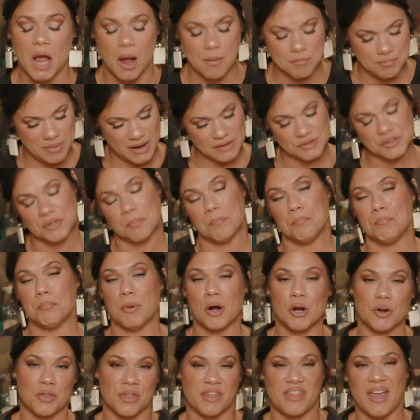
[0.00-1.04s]
I'm about to
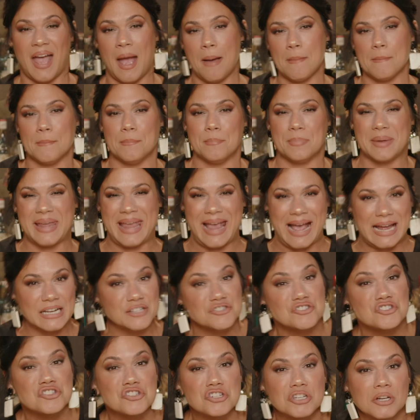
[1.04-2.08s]
birth that
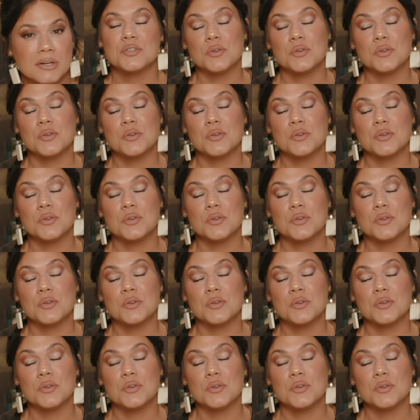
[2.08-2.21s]
bitch.